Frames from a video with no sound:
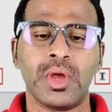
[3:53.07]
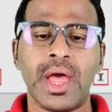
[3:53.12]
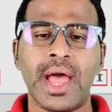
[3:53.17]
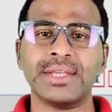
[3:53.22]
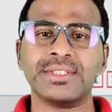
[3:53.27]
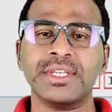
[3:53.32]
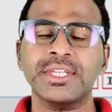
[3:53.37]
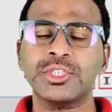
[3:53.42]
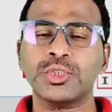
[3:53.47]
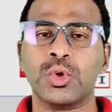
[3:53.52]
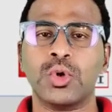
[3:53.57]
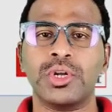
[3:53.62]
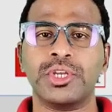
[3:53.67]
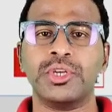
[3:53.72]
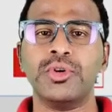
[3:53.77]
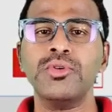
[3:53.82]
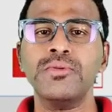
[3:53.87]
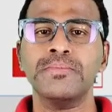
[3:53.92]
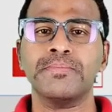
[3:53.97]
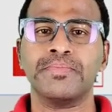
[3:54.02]
I told
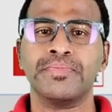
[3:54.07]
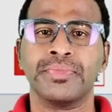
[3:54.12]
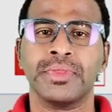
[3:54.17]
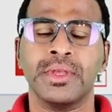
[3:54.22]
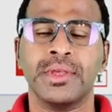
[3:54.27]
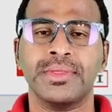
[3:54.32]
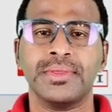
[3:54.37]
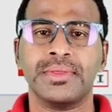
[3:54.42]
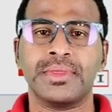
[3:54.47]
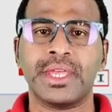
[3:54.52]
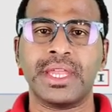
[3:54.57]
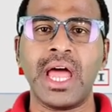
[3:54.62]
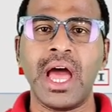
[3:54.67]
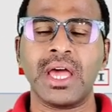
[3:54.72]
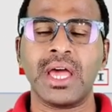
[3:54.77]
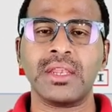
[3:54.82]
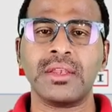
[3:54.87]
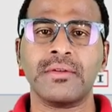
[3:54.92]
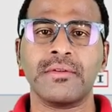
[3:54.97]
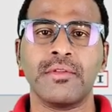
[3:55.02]
you, there
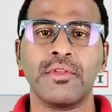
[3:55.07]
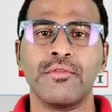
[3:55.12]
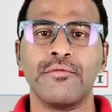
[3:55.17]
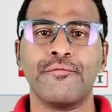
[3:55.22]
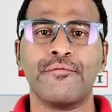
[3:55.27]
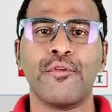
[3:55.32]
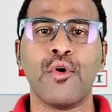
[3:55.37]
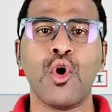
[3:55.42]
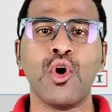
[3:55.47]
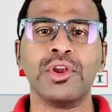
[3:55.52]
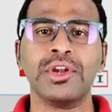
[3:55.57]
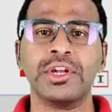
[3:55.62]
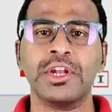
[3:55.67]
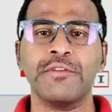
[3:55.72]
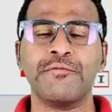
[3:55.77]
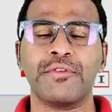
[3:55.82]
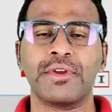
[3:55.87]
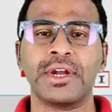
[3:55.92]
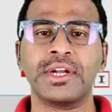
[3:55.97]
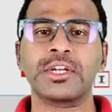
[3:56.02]
are 4
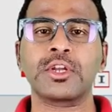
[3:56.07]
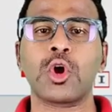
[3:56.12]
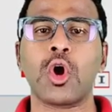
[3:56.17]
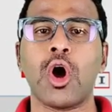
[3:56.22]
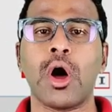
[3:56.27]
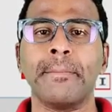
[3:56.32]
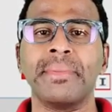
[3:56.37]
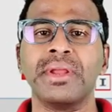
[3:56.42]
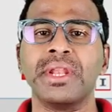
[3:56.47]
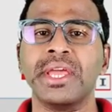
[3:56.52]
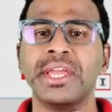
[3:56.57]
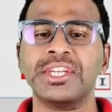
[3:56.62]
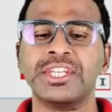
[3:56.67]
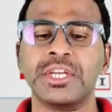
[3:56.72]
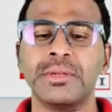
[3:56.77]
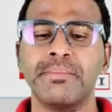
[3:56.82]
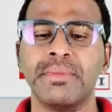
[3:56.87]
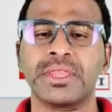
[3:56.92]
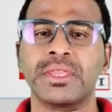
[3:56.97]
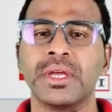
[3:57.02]
different combination
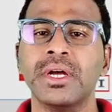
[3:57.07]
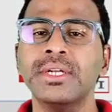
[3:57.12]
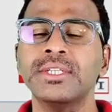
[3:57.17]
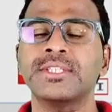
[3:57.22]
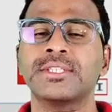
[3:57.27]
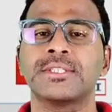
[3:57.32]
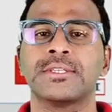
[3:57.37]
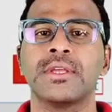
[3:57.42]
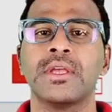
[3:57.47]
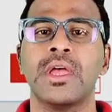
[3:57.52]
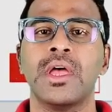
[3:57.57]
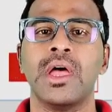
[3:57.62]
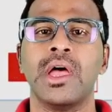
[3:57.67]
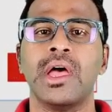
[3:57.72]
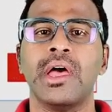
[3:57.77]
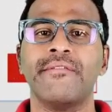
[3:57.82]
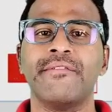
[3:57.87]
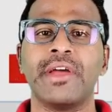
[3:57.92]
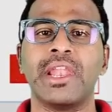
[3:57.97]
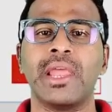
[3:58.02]
methods
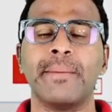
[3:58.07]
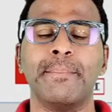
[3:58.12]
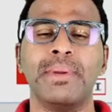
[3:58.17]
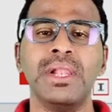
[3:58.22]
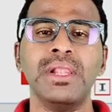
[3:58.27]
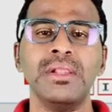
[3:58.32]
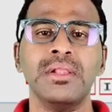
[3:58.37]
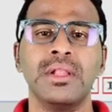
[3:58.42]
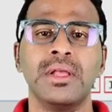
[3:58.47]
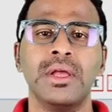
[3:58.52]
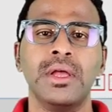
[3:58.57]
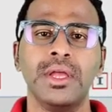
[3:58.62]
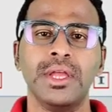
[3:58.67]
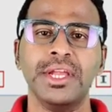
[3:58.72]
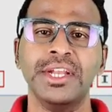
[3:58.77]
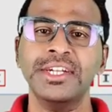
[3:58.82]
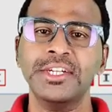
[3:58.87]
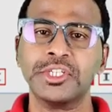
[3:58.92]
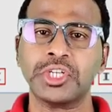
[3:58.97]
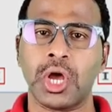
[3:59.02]
available
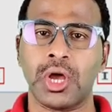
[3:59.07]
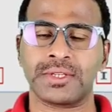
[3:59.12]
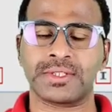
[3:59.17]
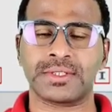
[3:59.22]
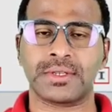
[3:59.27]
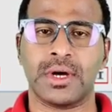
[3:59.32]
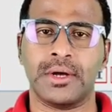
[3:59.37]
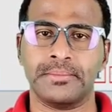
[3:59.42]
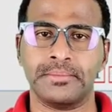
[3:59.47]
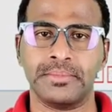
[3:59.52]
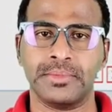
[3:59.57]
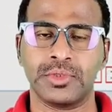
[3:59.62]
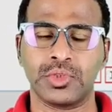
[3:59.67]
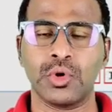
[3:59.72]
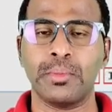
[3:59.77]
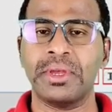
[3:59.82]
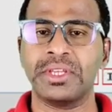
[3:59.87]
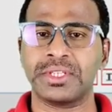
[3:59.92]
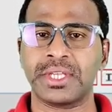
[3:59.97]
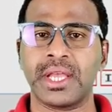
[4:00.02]
in Tosca. So
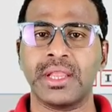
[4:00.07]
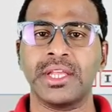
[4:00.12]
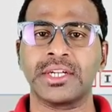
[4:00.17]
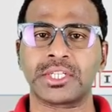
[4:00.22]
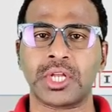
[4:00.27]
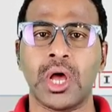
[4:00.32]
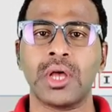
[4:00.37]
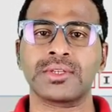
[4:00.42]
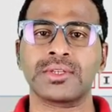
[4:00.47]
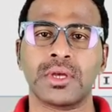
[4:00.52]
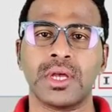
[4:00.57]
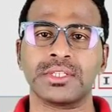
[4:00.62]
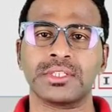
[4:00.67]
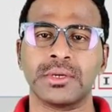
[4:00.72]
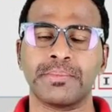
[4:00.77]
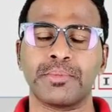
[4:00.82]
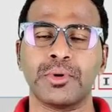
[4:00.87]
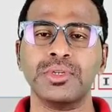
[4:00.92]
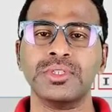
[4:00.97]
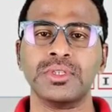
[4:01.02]
basically Tosca
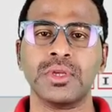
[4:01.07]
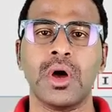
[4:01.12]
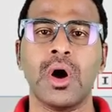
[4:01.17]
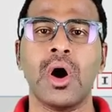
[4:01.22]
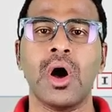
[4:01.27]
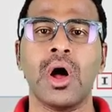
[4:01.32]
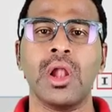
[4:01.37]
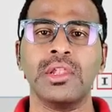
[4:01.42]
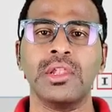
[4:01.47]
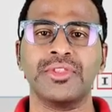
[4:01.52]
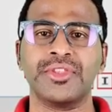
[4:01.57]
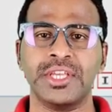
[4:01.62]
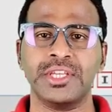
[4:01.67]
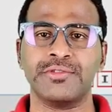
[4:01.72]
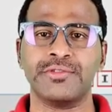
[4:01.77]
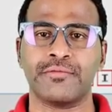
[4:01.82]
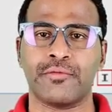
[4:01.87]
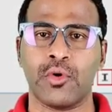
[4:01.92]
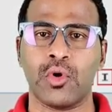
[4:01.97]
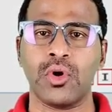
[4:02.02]
supports all these
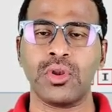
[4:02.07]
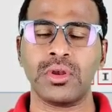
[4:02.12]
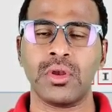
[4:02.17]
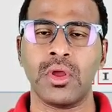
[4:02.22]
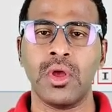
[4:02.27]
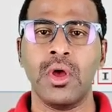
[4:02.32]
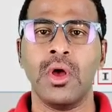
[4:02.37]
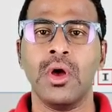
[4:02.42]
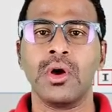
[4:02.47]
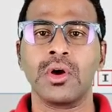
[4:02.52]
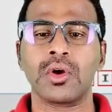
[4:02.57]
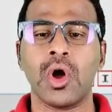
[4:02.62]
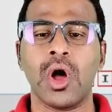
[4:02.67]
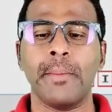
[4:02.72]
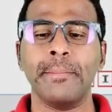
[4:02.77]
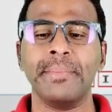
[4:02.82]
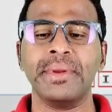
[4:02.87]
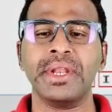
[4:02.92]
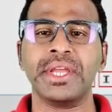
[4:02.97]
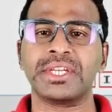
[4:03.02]
4
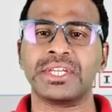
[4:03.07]
combination